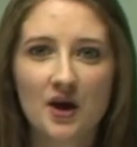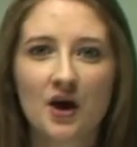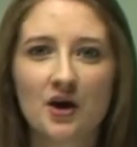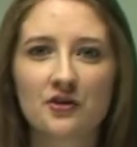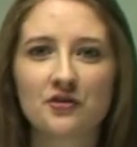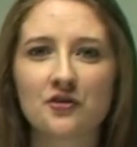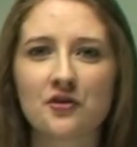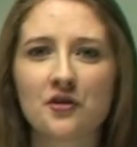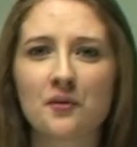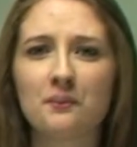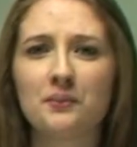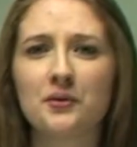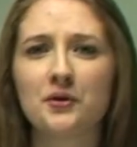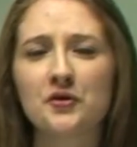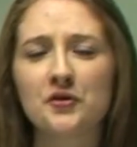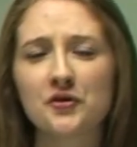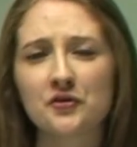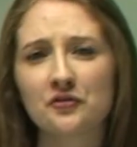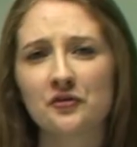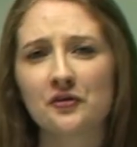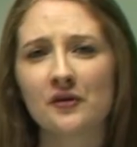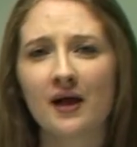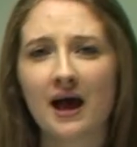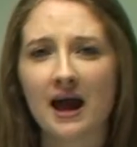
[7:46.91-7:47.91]
So the
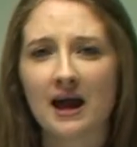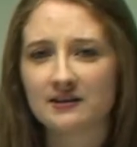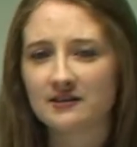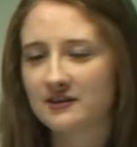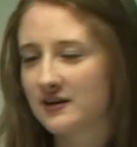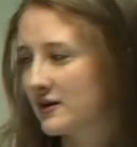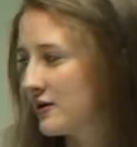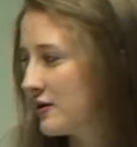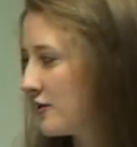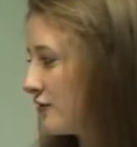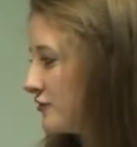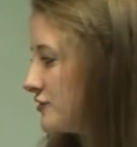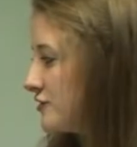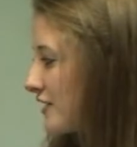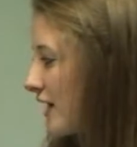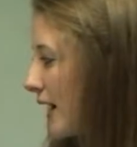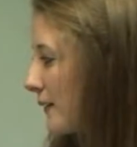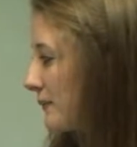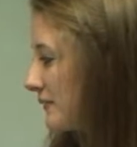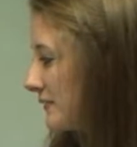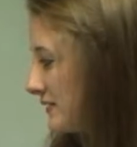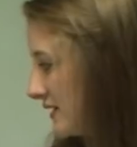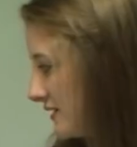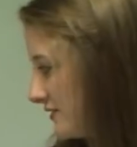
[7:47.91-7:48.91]
beautiful idea of
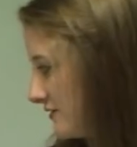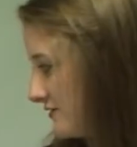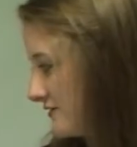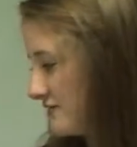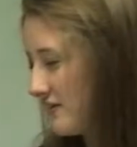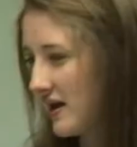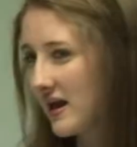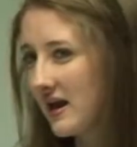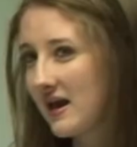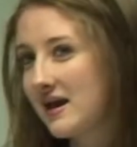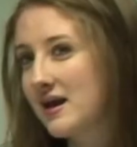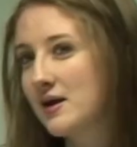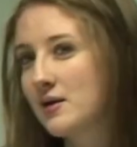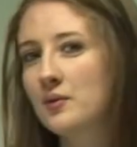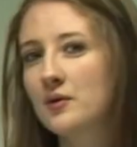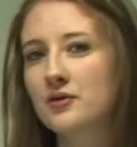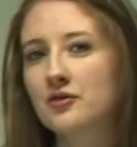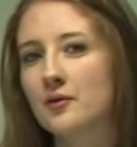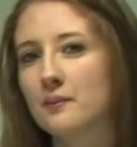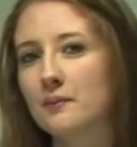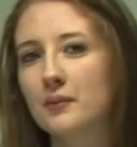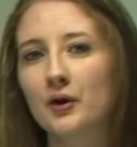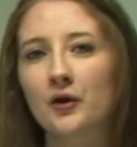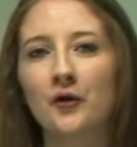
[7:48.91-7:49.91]
Japanese tea with
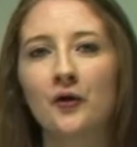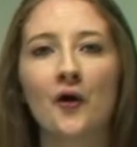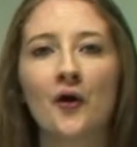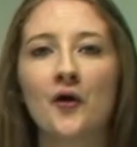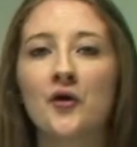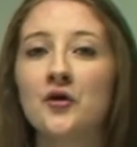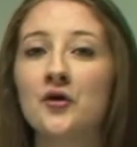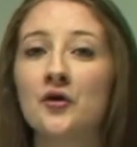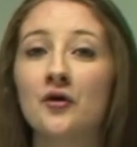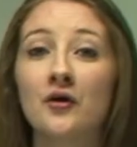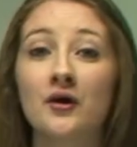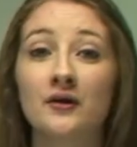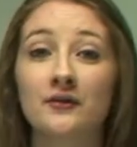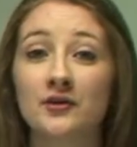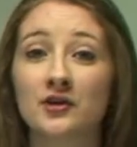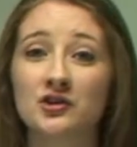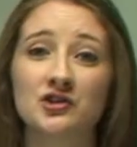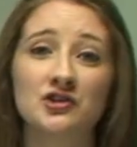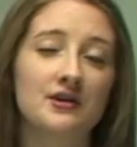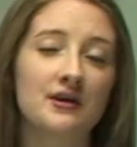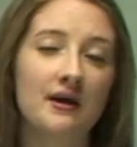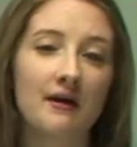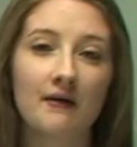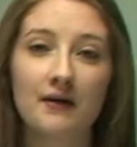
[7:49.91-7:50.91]
the pagoda and the
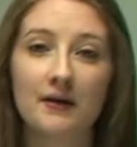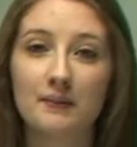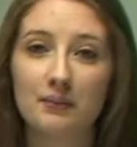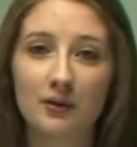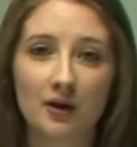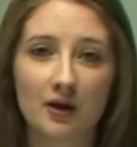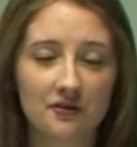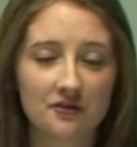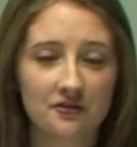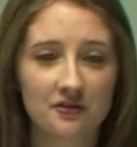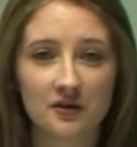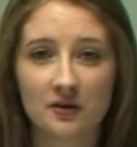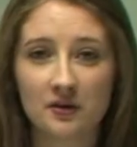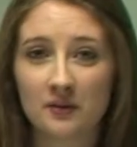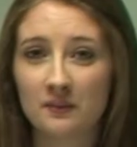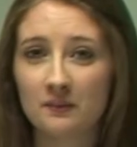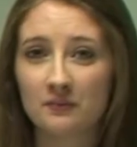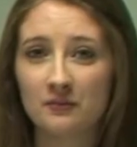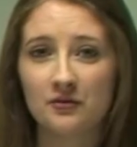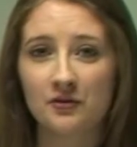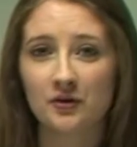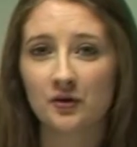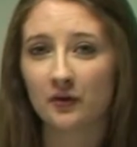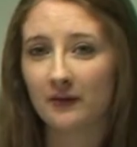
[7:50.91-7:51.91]
cherry
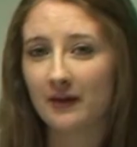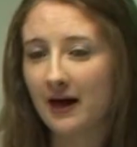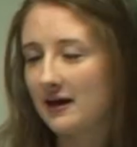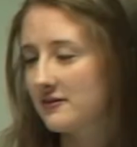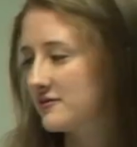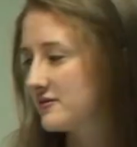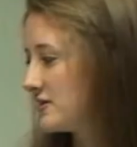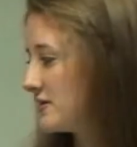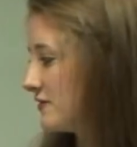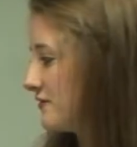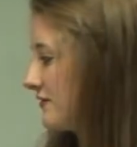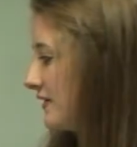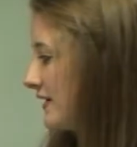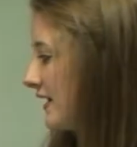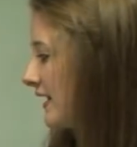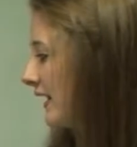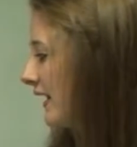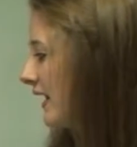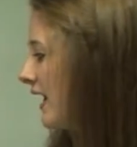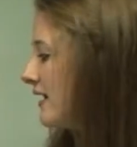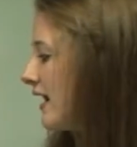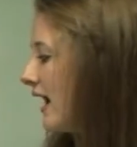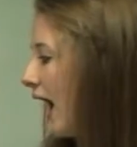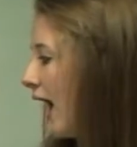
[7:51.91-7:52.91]
blossoms and all that sort of
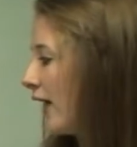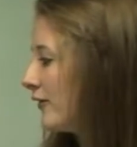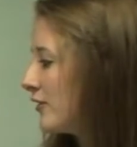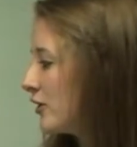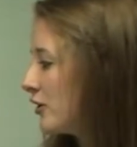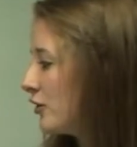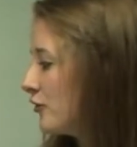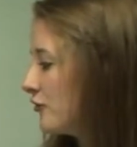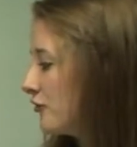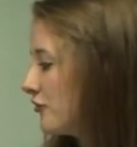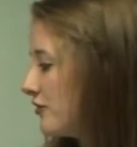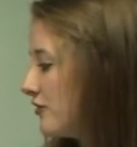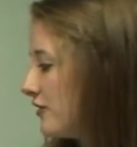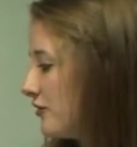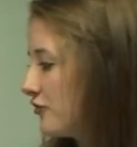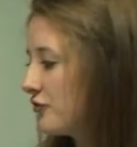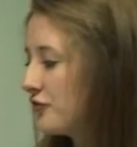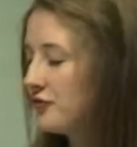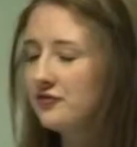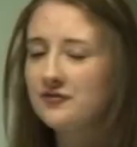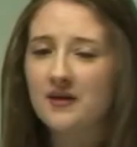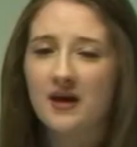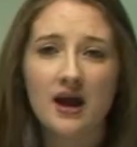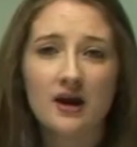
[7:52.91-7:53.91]
thing. And then also this
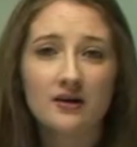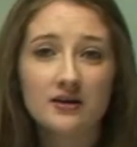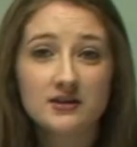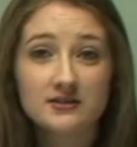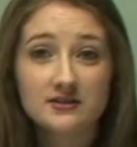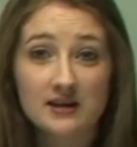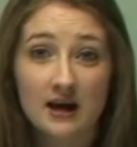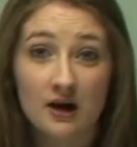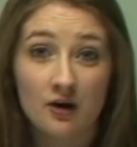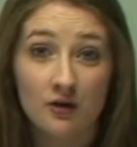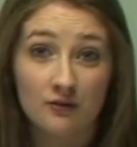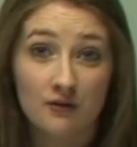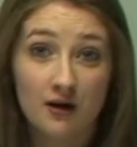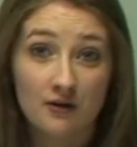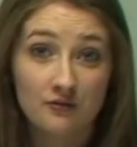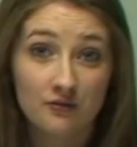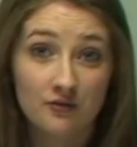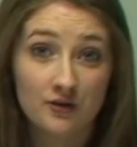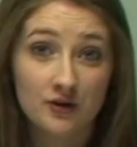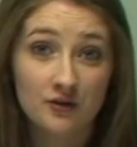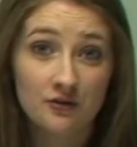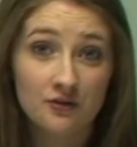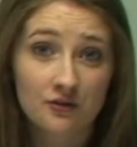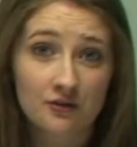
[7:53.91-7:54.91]
fairy tale
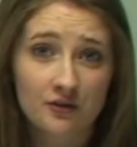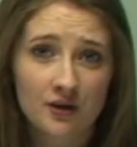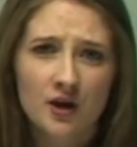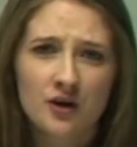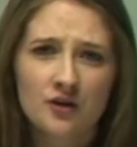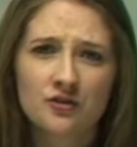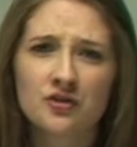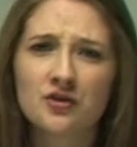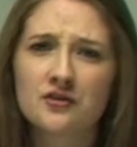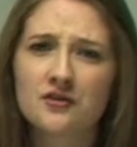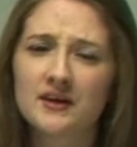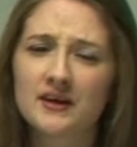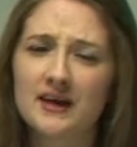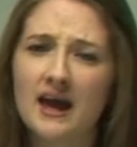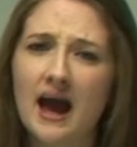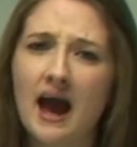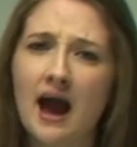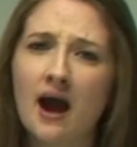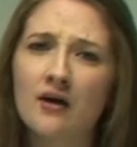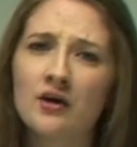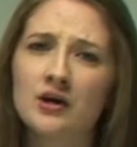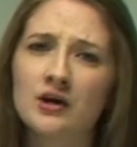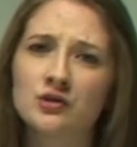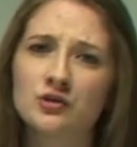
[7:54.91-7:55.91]
reference to the
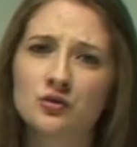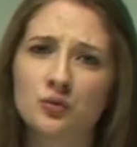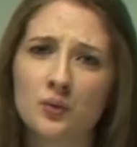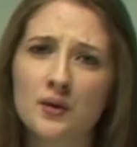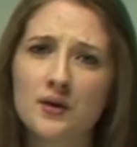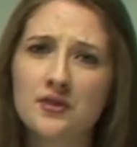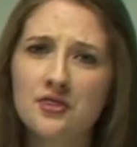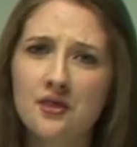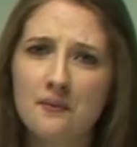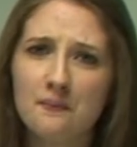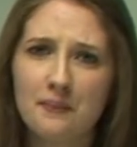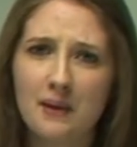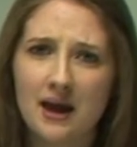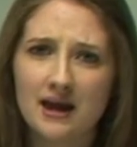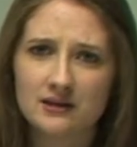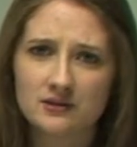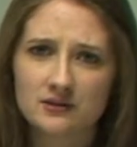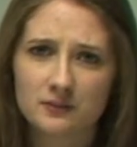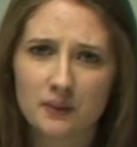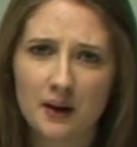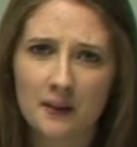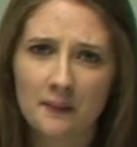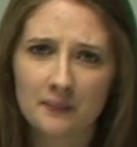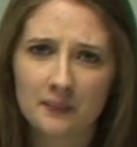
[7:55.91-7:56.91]
carriage with the
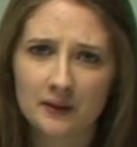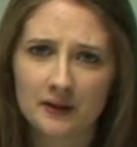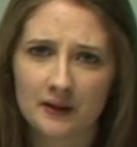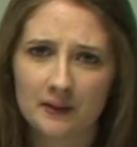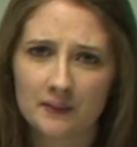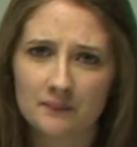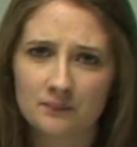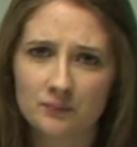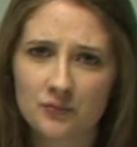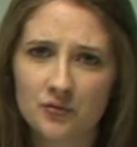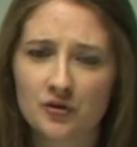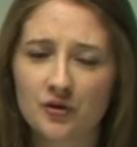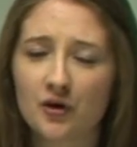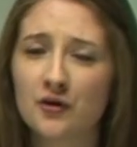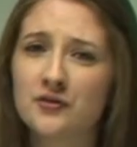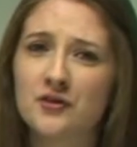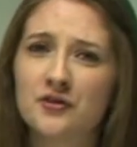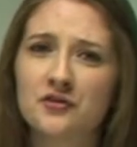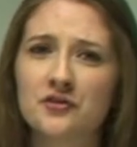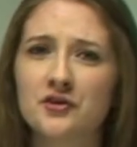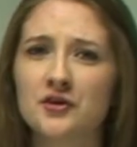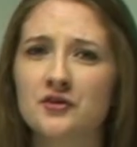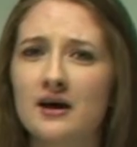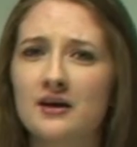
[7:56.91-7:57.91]
baked pumpkin. So the
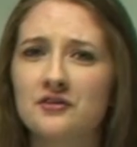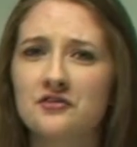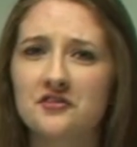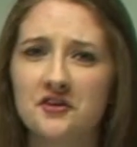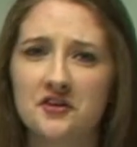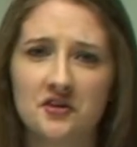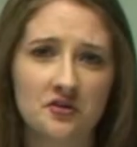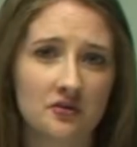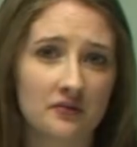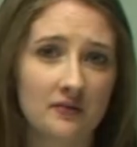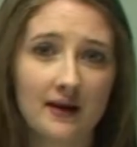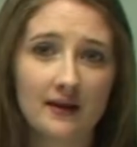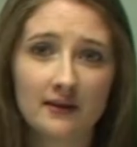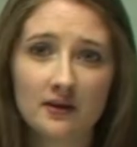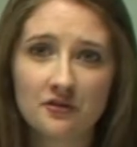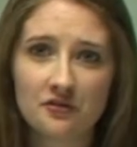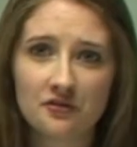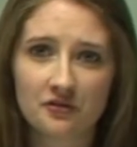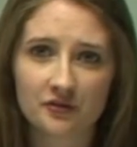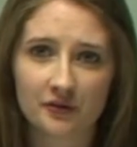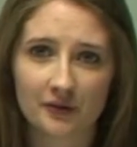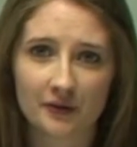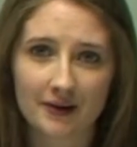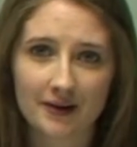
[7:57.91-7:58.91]
sort of Cinderella
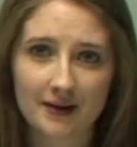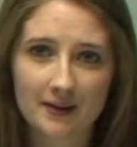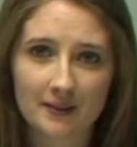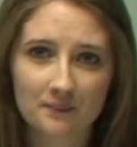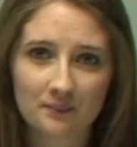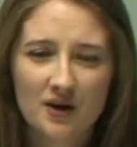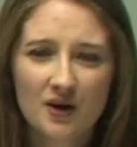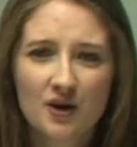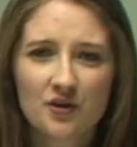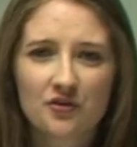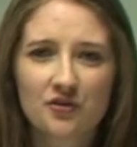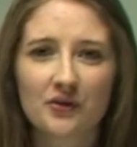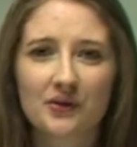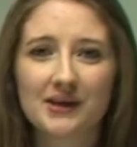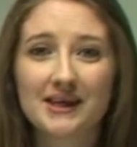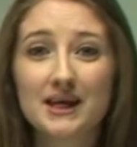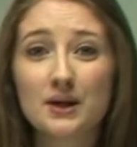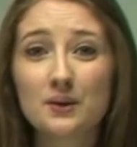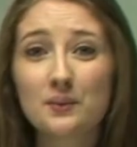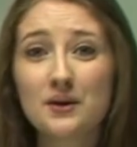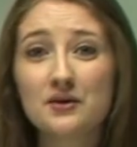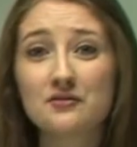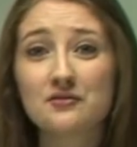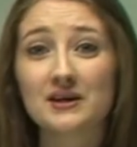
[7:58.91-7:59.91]
story. So
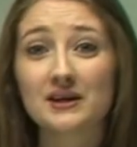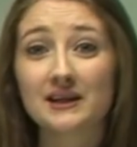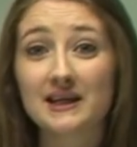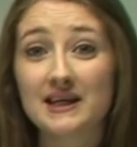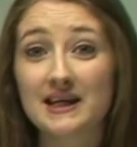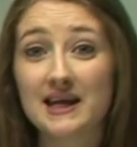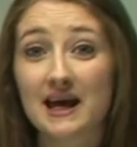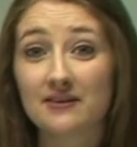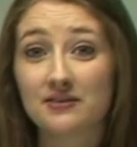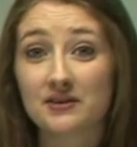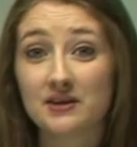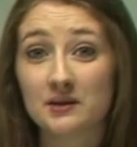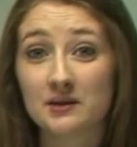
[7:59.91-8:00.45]
here we really get the